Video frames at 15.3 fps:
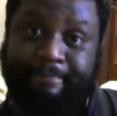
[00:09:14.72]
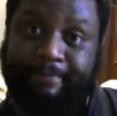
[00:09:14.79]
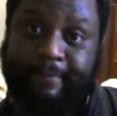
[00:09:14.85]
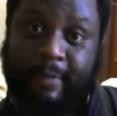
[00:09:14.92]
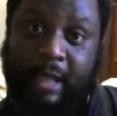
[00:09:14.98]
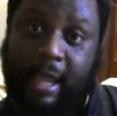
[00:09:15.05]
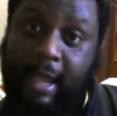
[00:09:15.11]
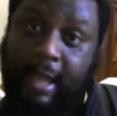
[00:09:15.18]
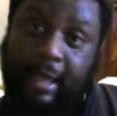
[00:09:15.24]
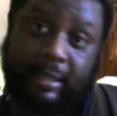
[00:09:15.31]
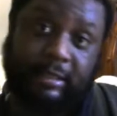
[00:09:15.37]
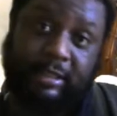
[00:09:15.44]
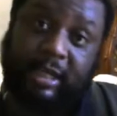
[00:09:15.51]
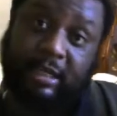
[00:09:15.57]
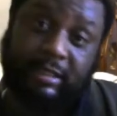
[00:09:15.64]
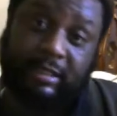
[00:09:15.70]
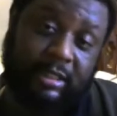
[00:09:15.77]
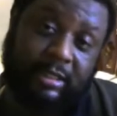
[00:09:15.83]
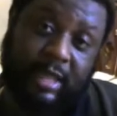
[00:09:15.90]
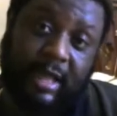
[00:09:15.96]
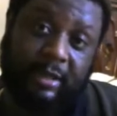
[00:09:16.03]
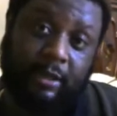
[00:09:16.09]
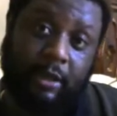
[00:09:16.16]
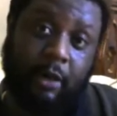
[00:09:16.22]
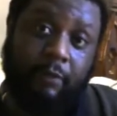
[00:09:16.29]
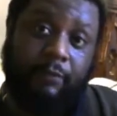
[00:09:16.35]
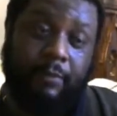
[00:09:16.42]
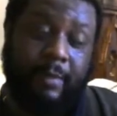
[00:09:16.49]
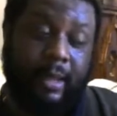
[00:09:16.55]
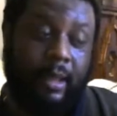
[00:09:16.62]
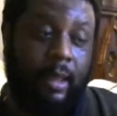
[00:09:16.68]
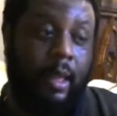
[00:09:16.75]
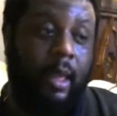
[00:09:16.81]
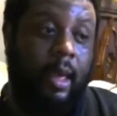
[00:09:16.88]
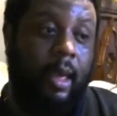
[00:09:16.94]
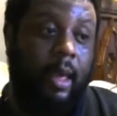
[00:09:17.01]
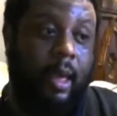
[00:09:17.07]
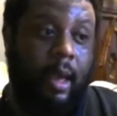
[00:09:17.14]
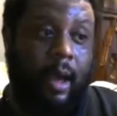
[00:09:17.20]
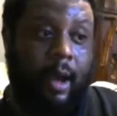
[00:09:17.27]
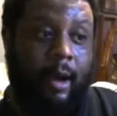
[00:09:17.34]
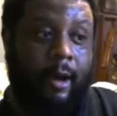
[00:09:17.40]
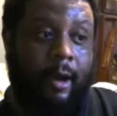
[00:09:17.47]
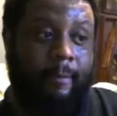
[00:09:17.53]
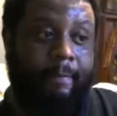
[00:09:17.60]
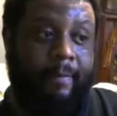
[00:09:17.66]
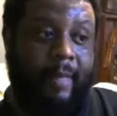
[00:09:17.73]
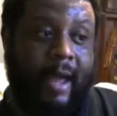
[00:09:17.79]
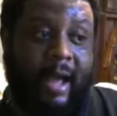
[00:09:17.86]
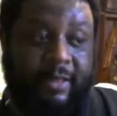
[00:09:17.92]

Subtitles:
it's just not the go for me. I